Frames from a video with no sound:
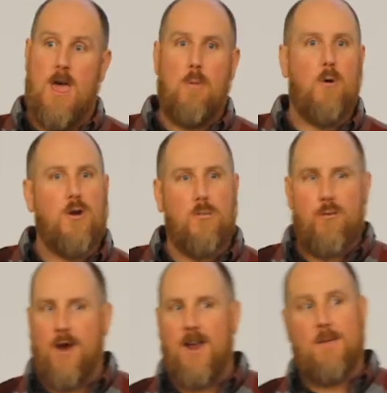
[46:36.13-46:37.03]
And when you're
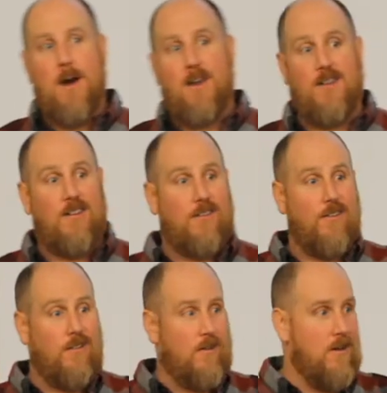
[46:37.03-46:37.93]
praying about a
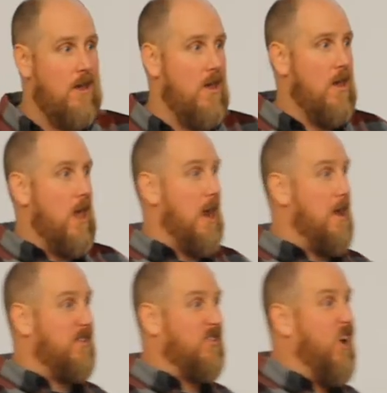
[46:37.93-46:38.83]
decision and
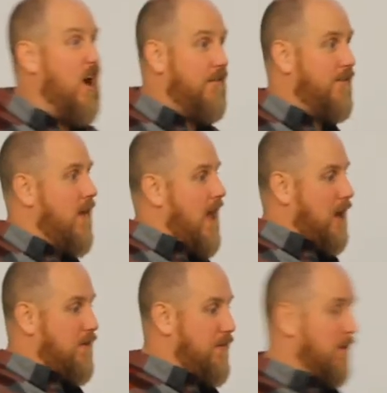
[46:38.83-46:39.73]
it's tough and
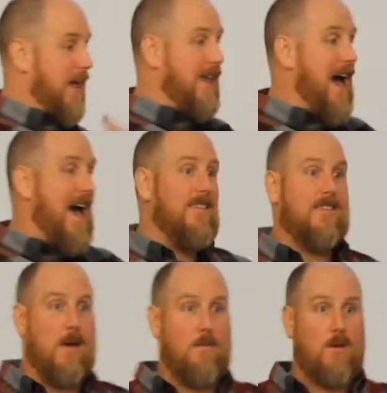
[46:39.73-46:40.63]
you feel like God's
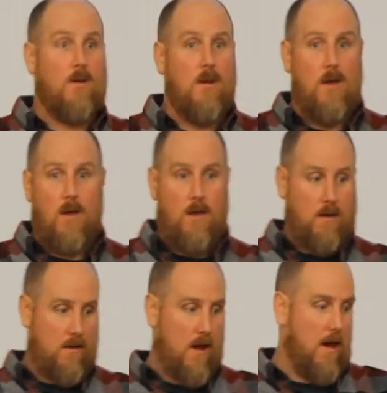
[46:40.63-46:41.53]
coming,
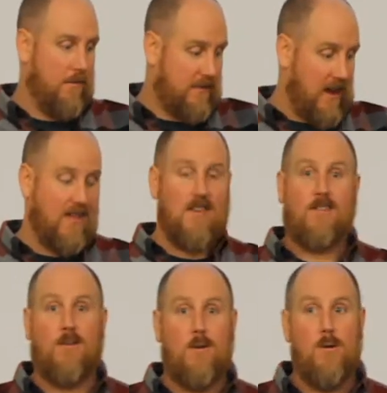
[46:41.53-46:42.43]
saying
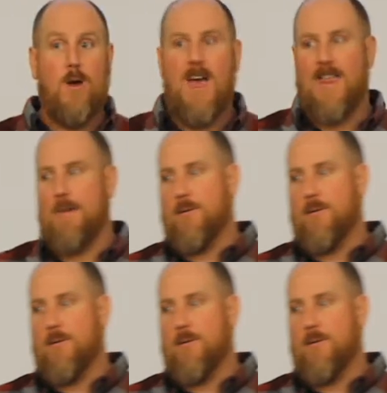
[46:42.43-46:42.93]
this to you, and that